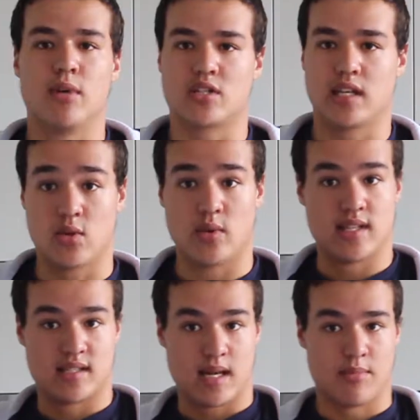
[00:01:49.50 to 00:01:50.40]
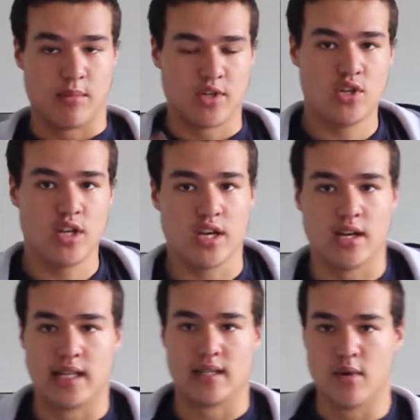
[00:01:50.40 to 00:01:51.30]
much like the one that's up in my studio
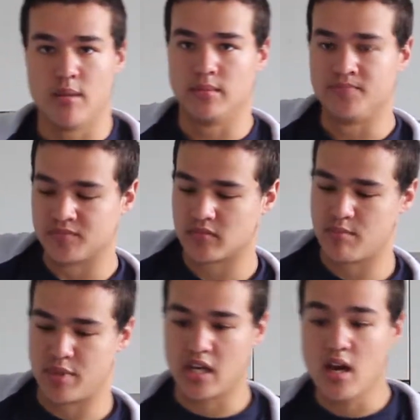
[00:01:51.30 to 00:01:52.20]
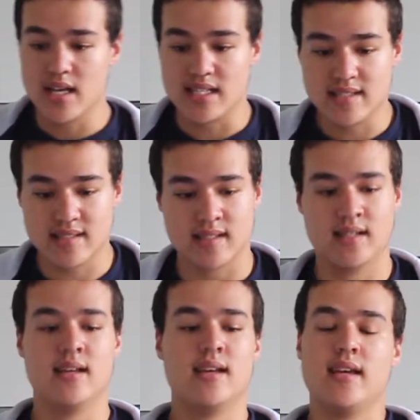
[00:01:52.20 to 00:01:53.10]
at the moment, because
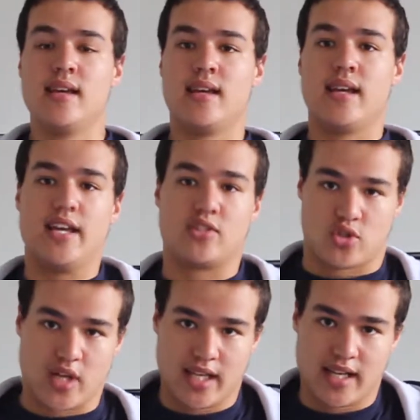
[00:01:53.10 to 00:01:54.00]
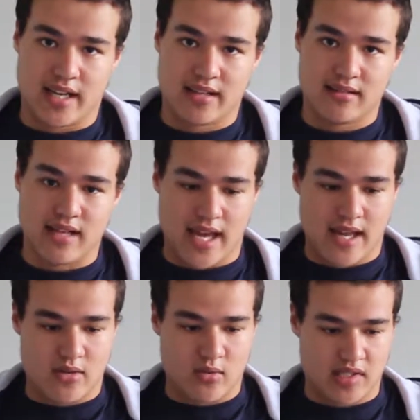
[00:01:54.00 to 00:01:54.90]
it's Australia Day,
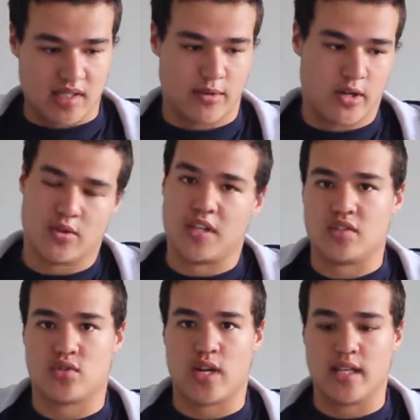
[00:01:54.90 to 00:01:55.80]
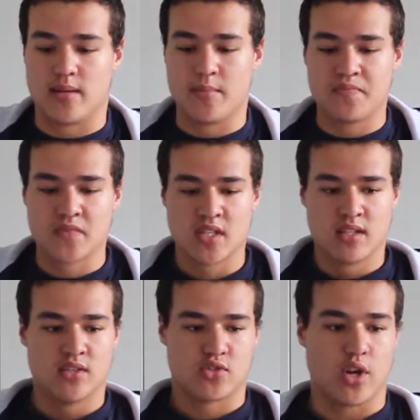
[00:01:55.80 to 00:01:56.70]
and we celebrate all things Australian.
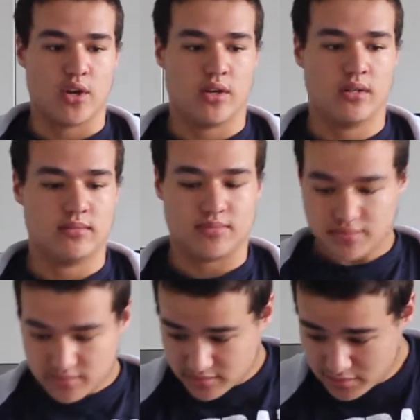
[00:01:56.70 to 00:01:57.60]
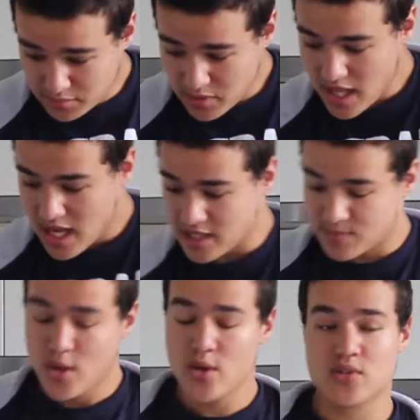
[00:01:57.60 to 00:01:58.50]
So, I
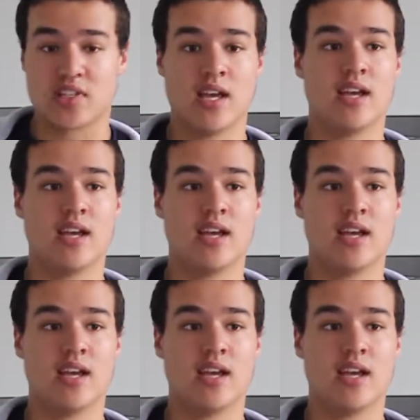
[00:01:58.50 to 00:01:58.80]
suppose